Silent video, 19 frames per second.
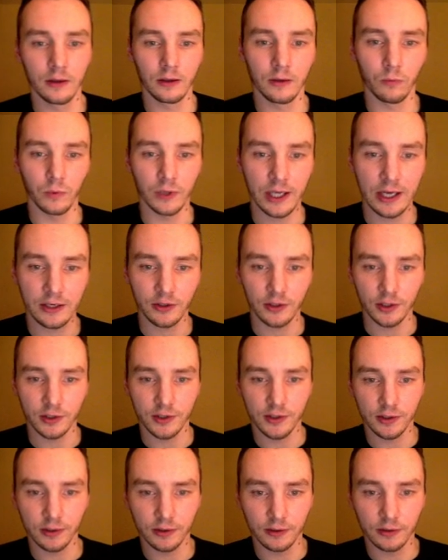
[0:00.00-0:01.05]
we can
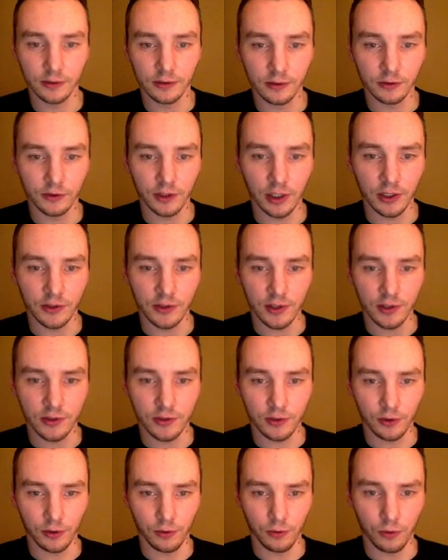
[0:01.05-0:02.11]
just change this
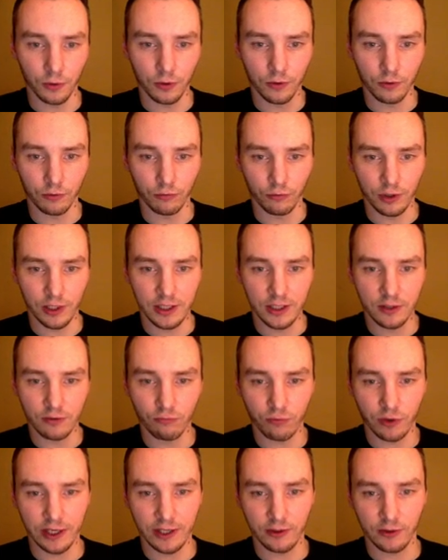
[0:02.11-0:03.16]
to read
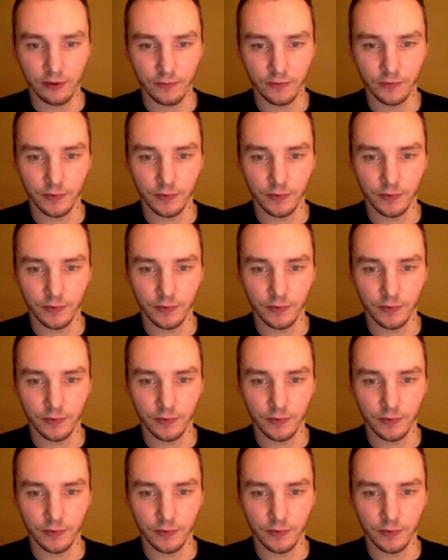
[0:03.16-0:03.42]
real.